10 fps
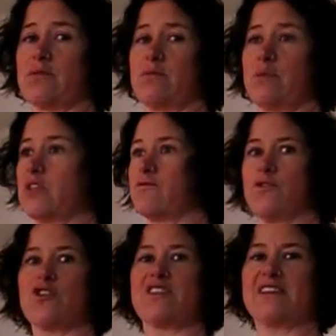but the
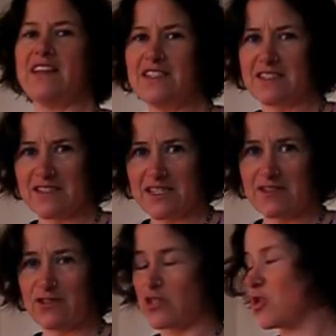first sentence
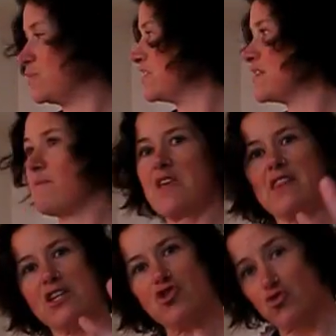even could be something
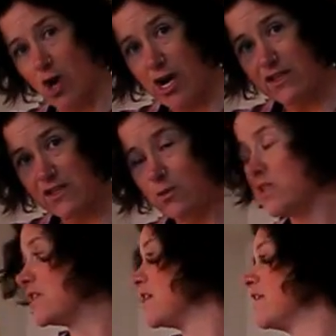that draws you
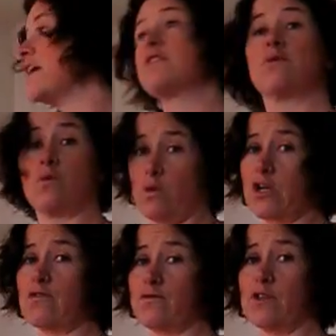in, and that's wonderful.